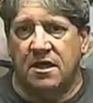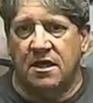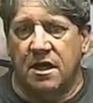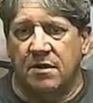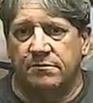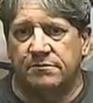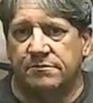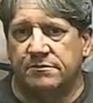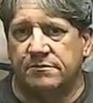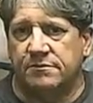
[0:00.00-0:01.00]

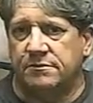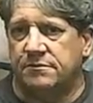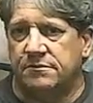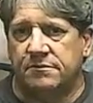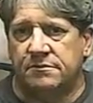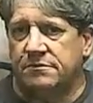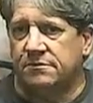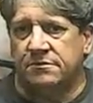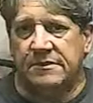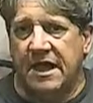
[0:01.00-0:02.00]

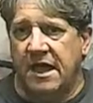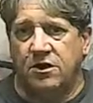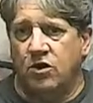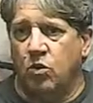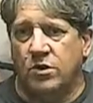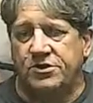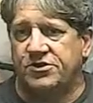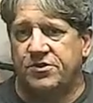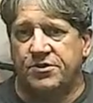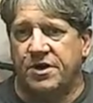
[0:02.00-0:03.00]
Yeah, I don't know what's
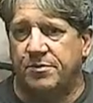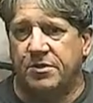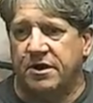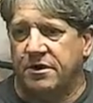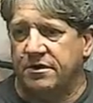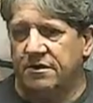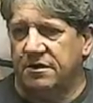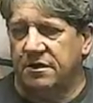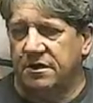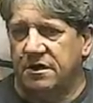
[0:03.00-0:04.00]
screwed up here.
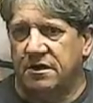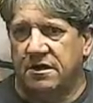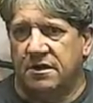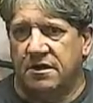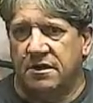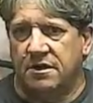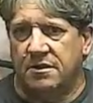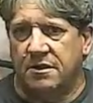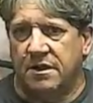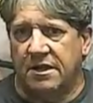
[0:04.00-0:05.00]

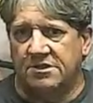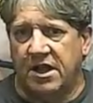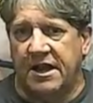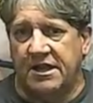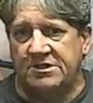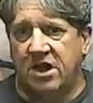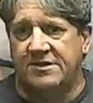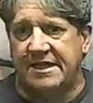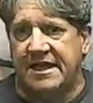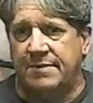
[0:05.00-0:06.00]
And as long
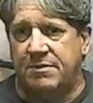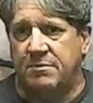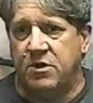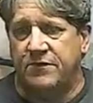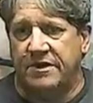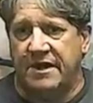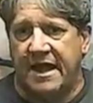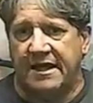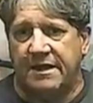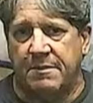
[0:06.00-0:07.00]
as I keep it moving,
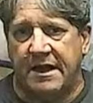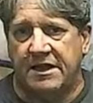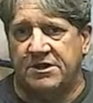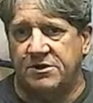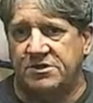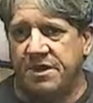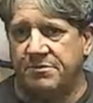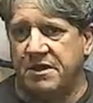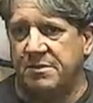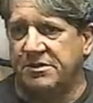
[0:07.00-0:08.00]
I can make it do
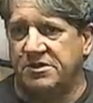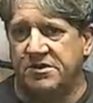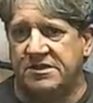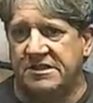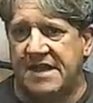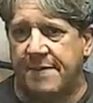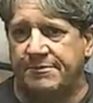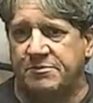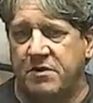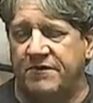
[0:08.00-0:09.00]
something. But as soon as it
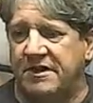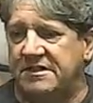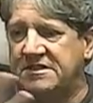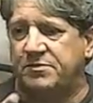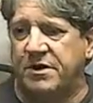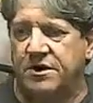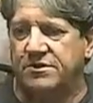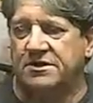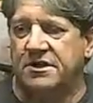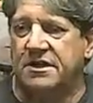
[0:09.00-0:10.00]
stops moving, it
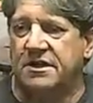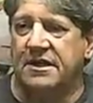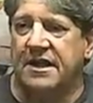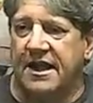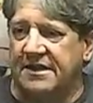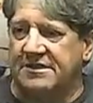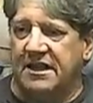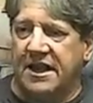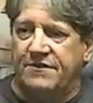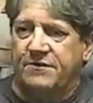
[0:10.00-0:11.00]
disappears. And I still
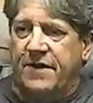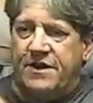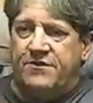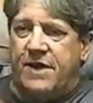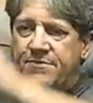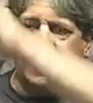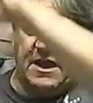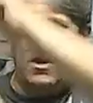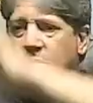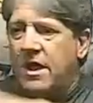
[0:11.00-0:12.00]
have the raindrop thingy
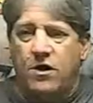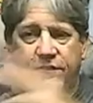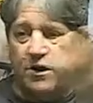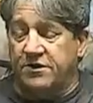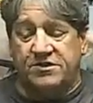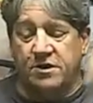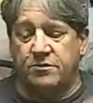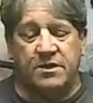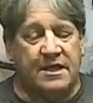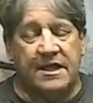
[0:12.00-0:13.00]
going on over here. So,
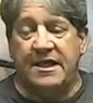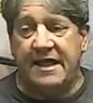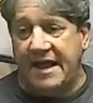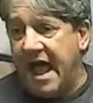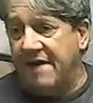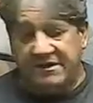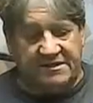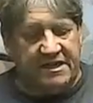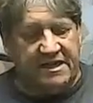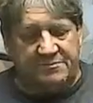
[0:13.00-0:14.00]

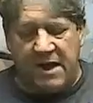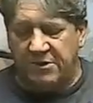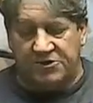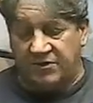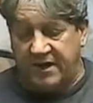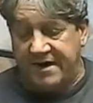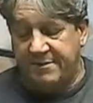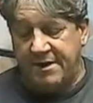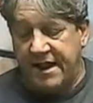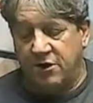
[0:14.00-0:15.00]
obviously it's mouse related,
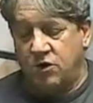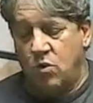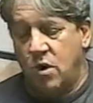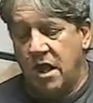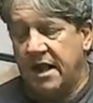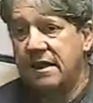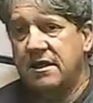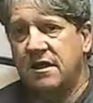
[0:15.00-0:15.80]
but I don't know why.